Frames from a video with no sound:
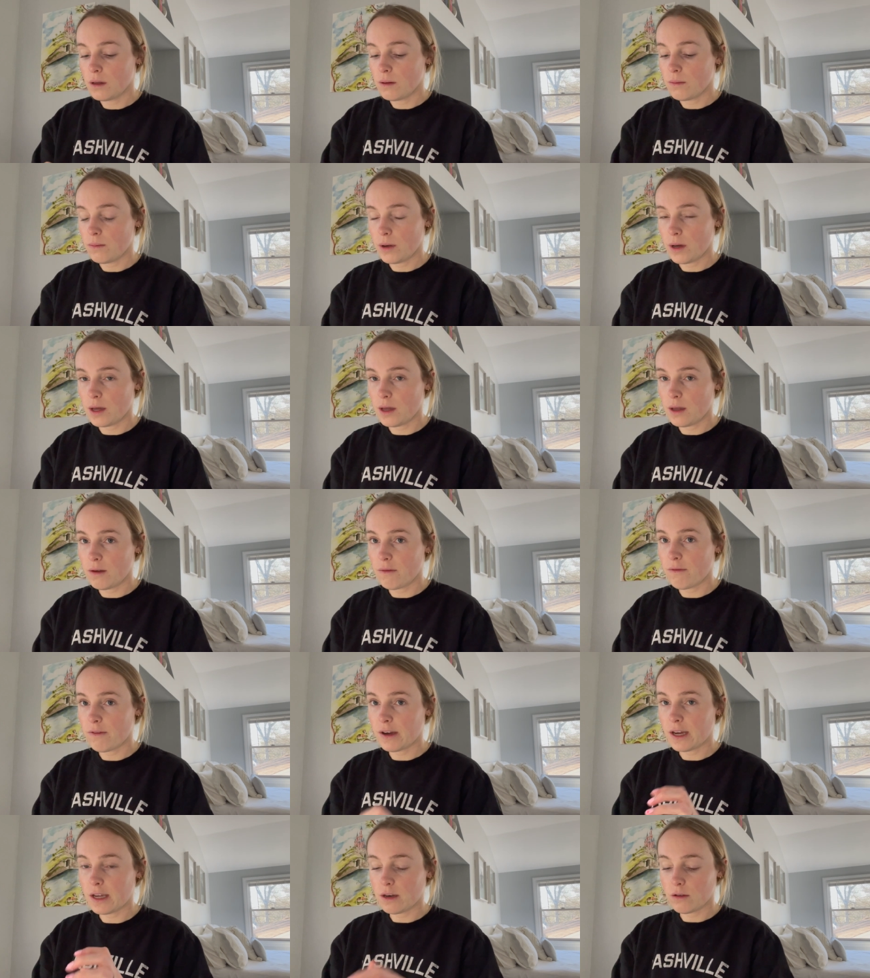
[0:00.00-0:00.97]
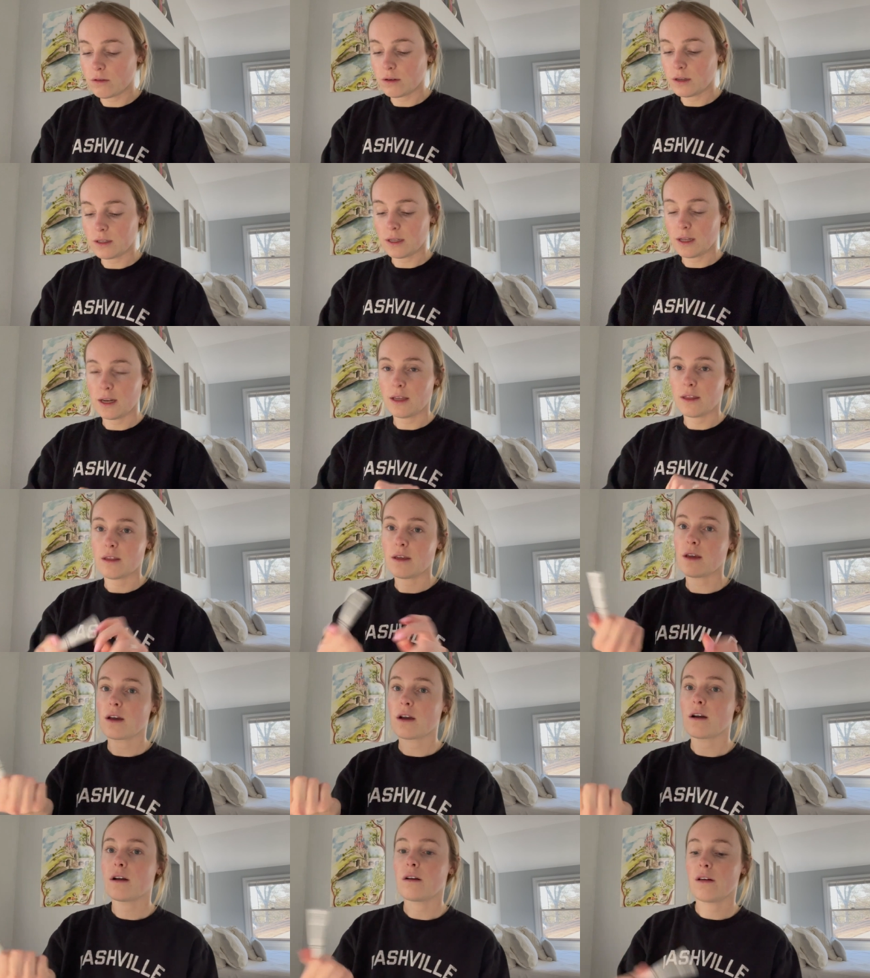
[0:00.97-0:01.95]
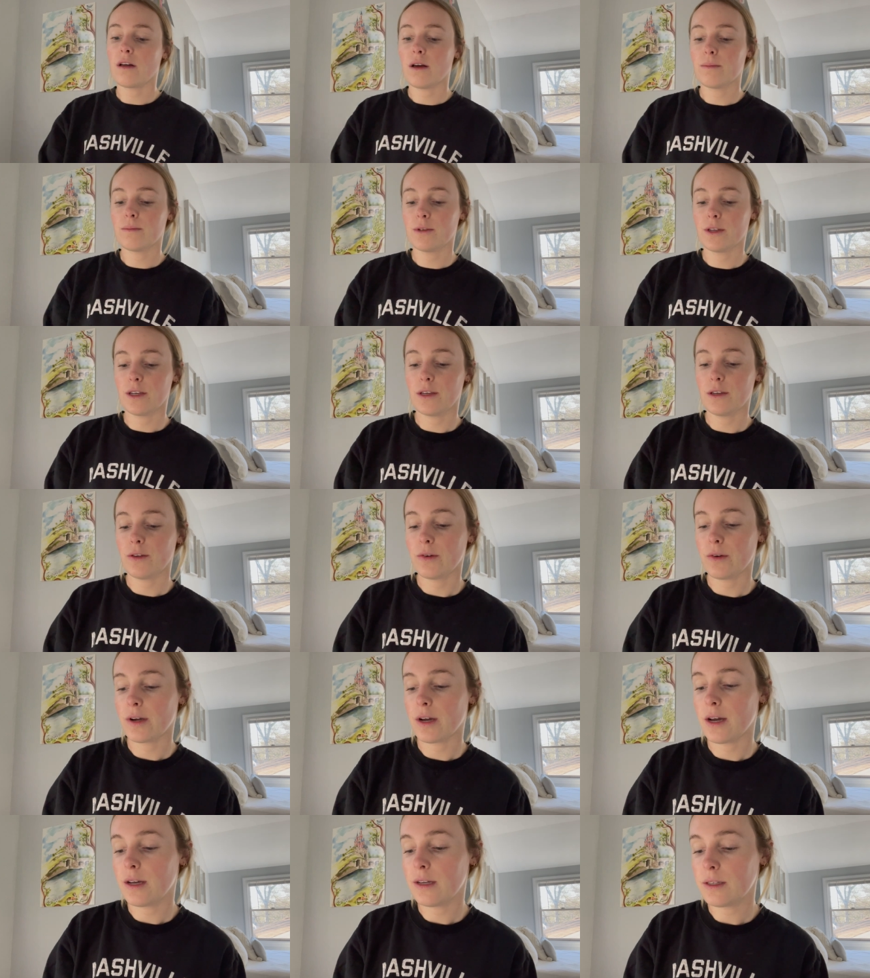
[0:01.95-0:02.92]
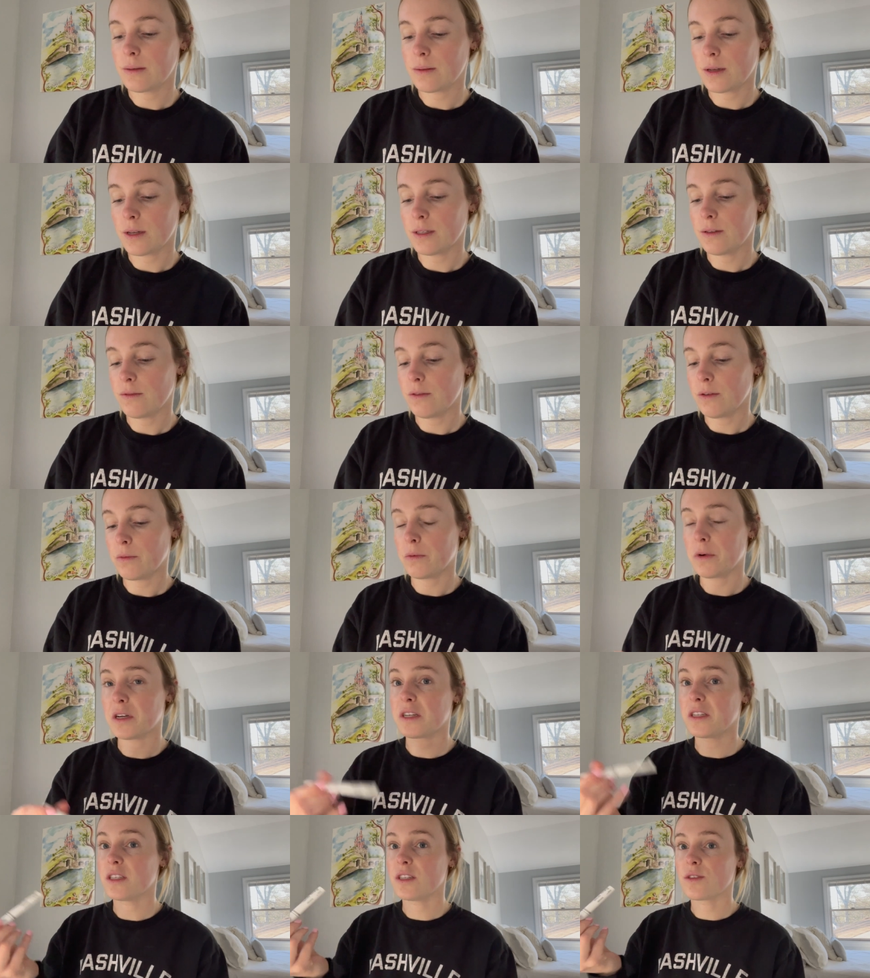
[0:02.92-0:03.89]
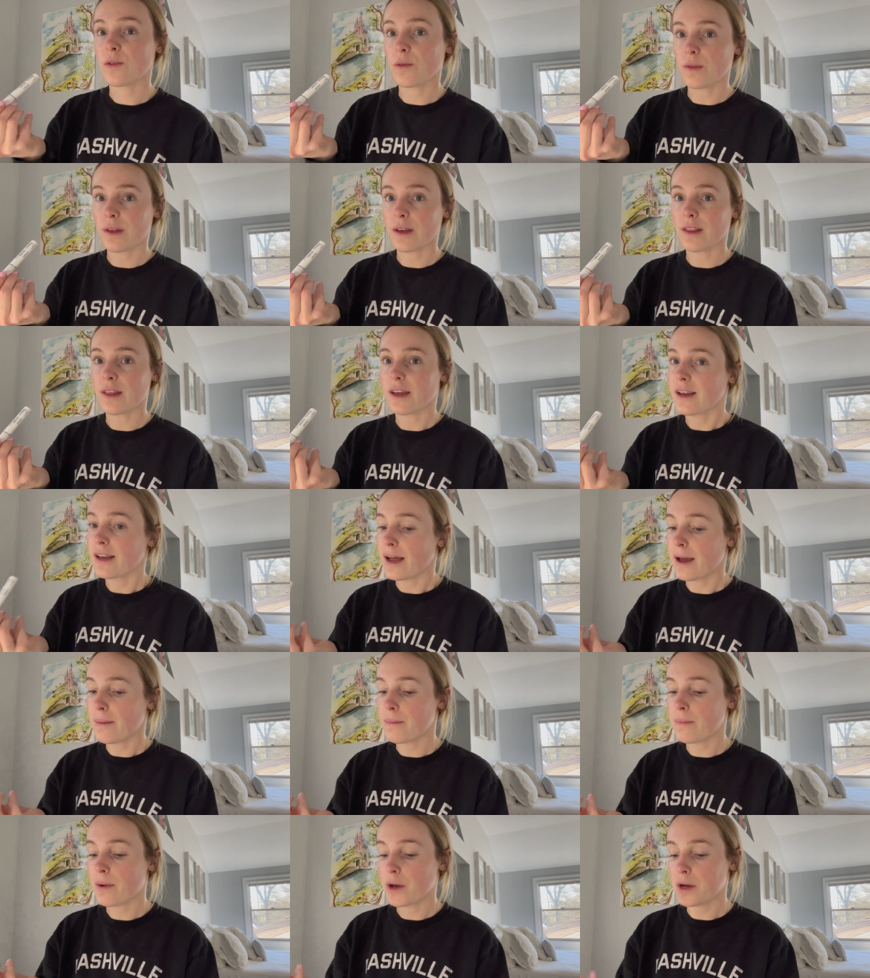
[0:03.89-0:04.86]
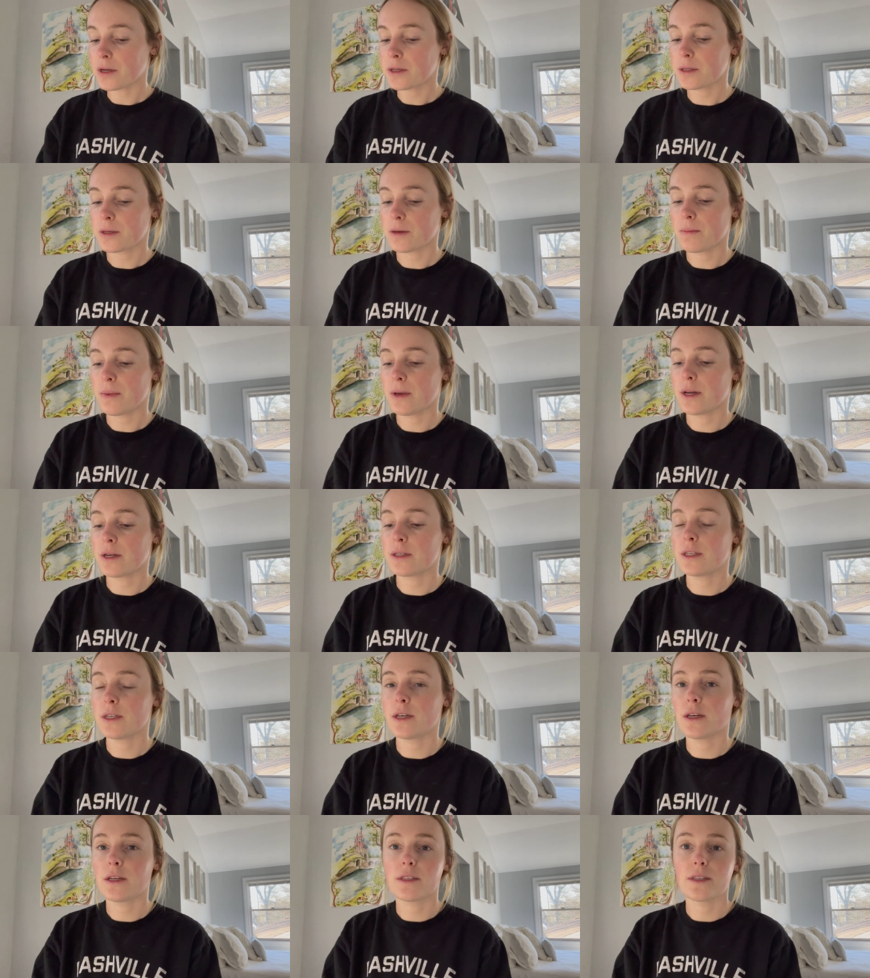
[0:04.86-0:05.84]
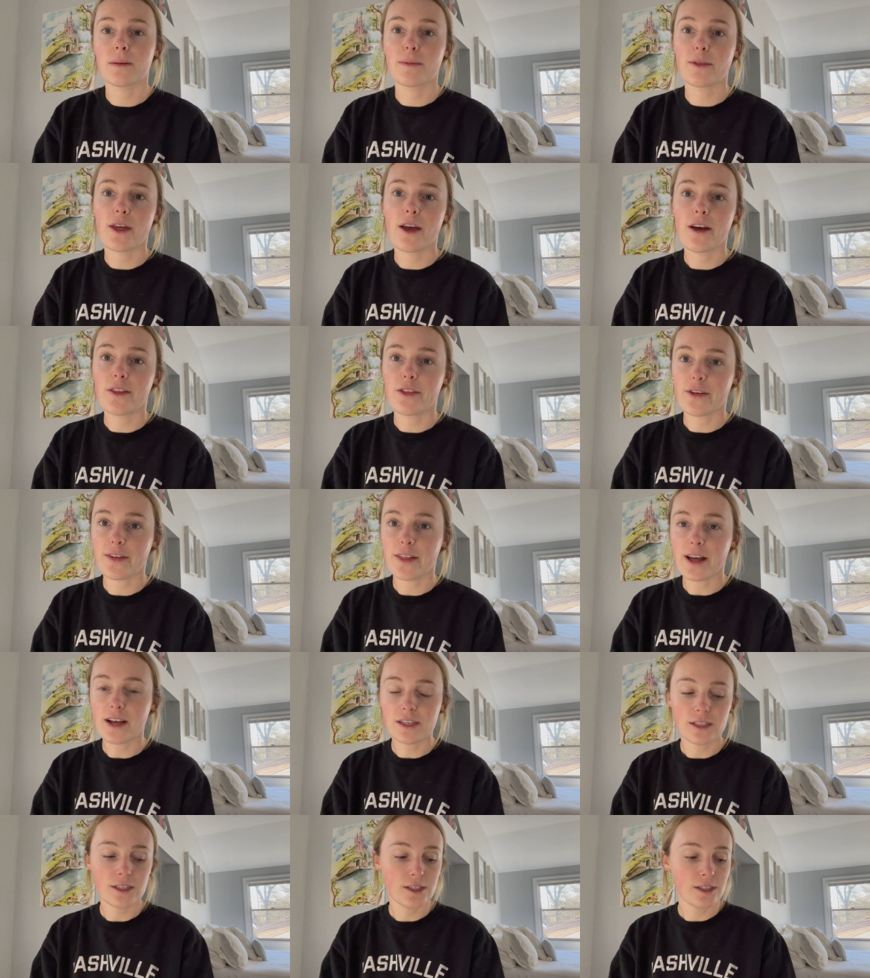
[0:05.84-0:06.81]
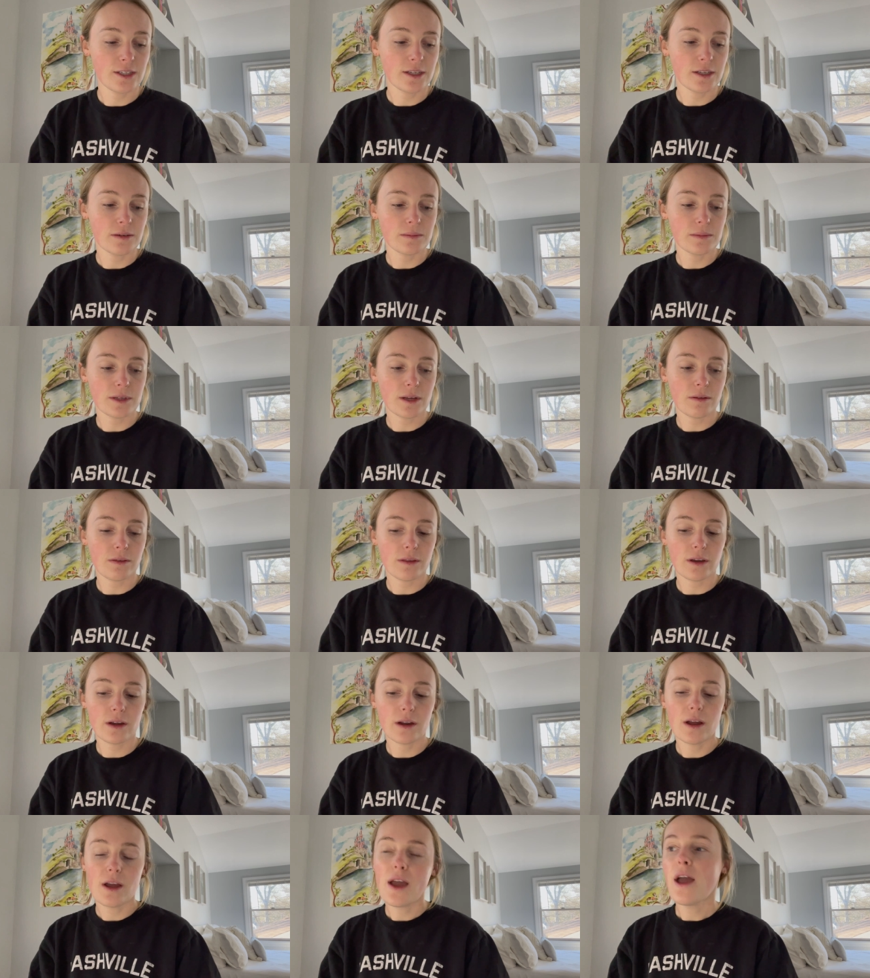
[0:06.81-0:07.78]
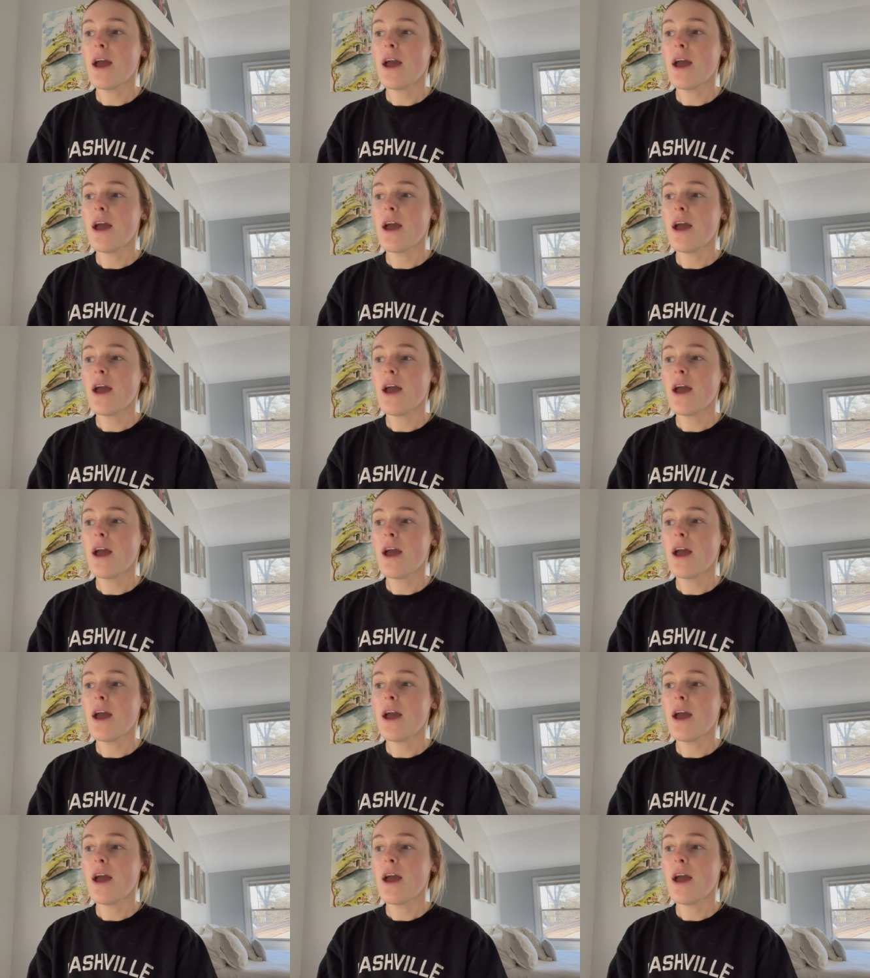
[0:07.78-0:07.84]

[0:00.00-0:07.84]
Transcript: But if I notice anything, I'll update you guys, because if it works, it's only like nine bucks compared to some of the other lash serums out there.